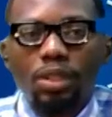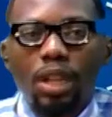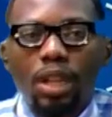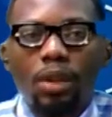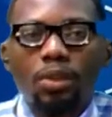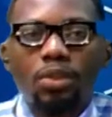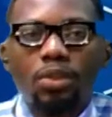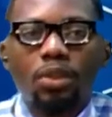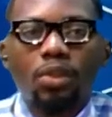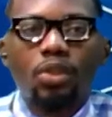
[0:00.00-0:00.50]

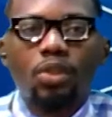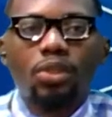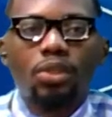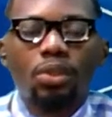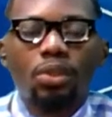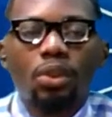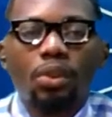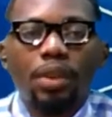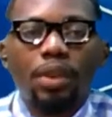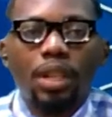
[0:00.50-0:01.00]
now to a
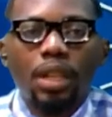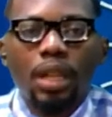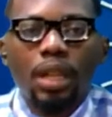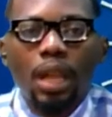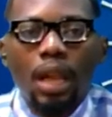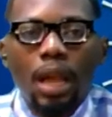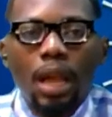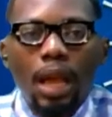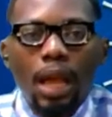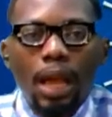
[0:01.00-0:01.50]
story,
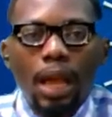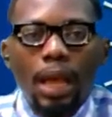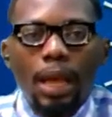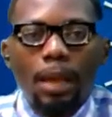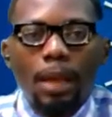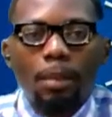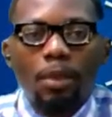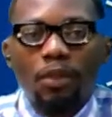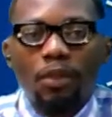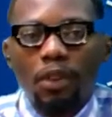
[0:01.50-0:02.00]

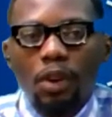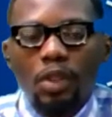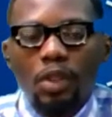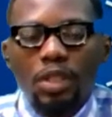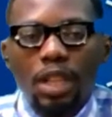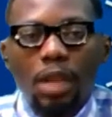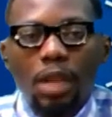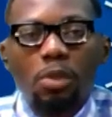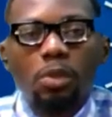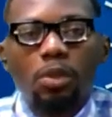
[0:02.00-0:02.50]
a very
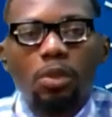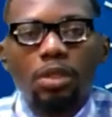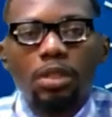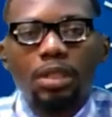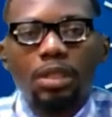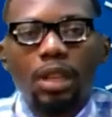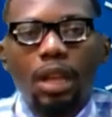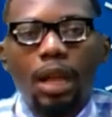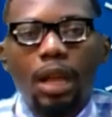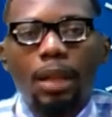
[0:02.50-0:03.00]
sad
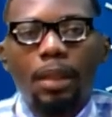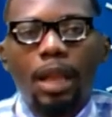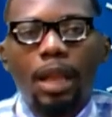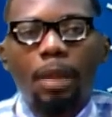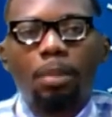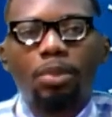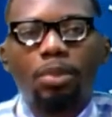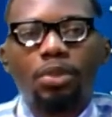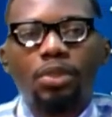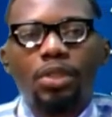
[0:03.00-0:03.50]
one, and that
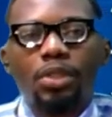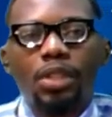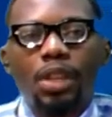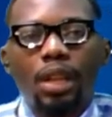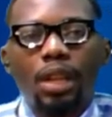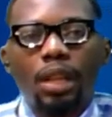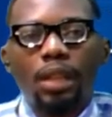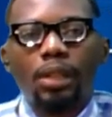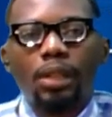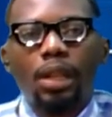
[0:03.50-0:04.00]
happened
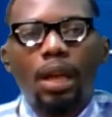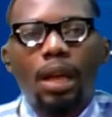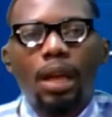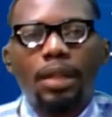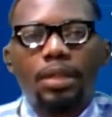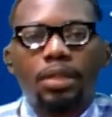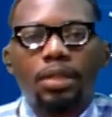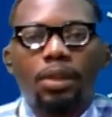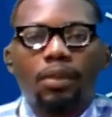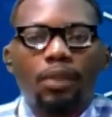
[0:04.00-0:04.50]
here in the
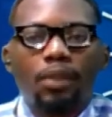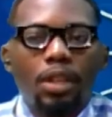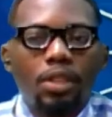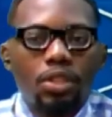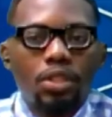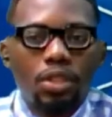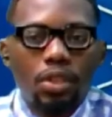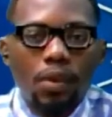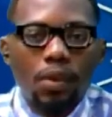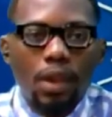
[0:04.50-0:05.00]
heart of
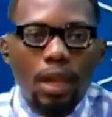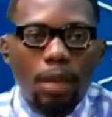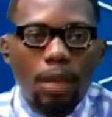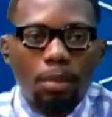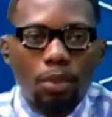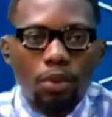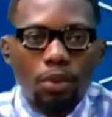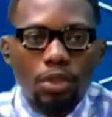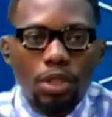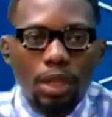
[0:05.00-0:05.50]
Nigeria,
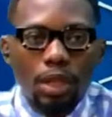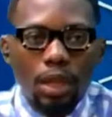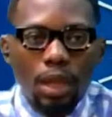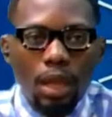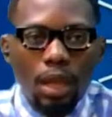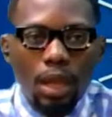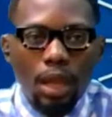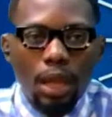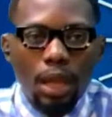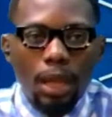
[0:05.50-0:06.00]
Abuja,
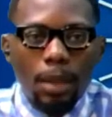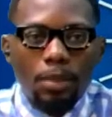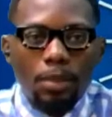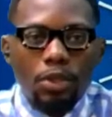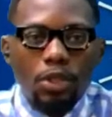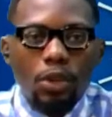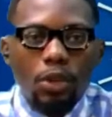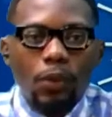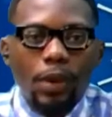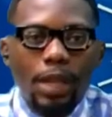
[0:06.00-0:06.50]

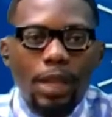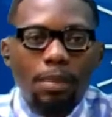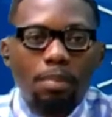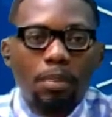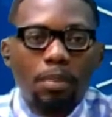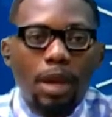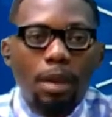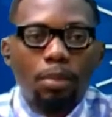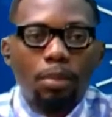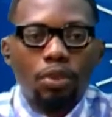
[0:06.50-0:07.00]
somewhere in
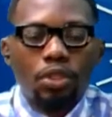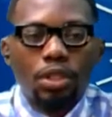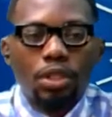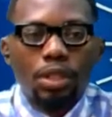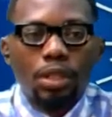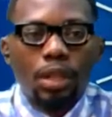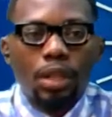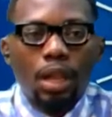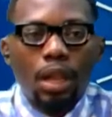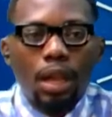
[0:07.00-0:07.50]

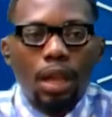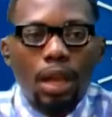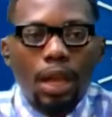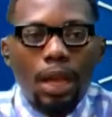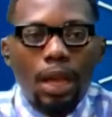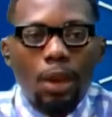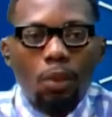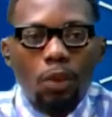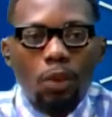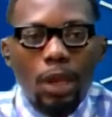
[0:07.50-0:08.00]
Mabuchi,
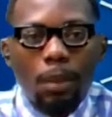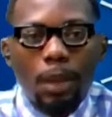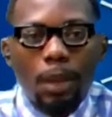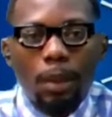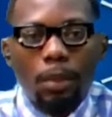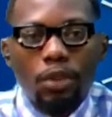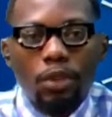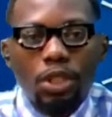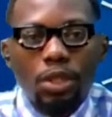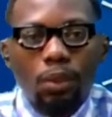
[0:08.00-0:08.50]
where
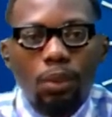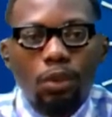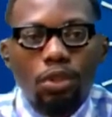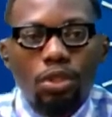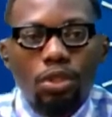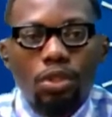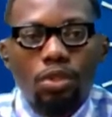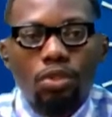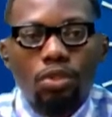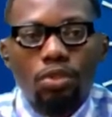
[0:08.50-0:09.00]
Mabuchi
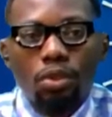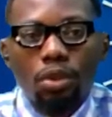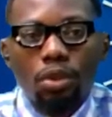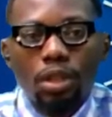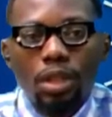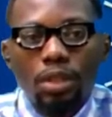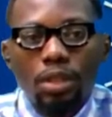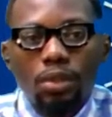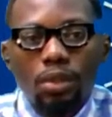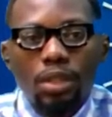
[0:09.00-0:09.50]
was thrown
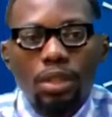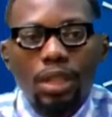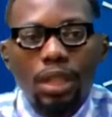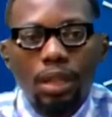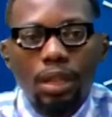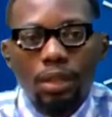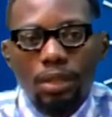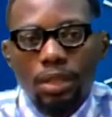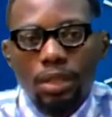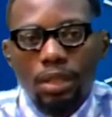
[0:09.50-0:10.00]
into
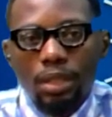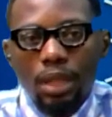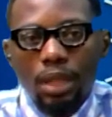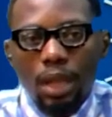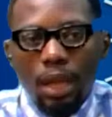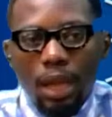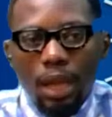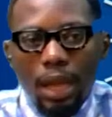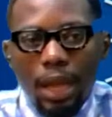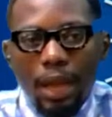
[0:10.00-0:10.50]
chaos
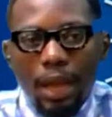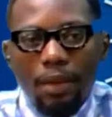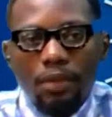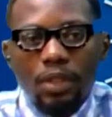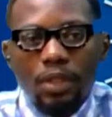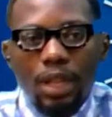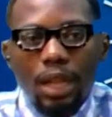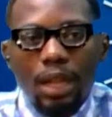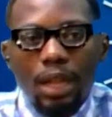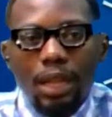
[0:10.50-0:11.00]

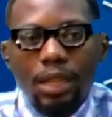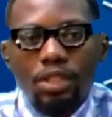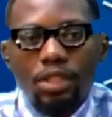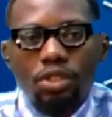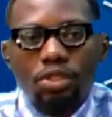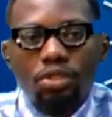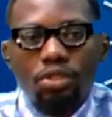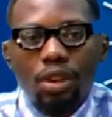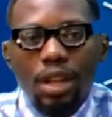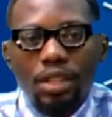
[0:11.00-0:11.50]
after a
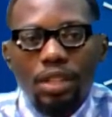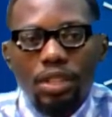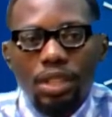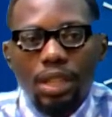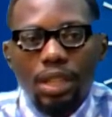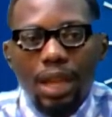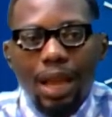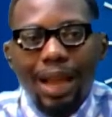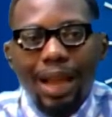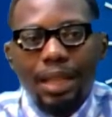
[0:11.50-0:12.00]

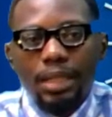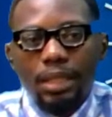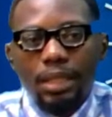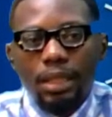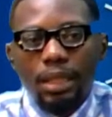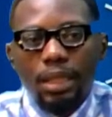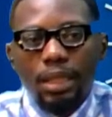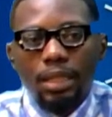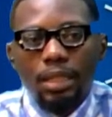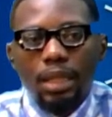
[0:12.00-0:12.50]
tragic
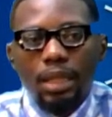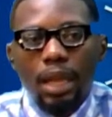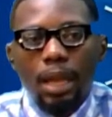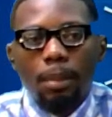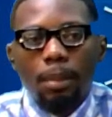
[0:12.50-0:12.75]
accident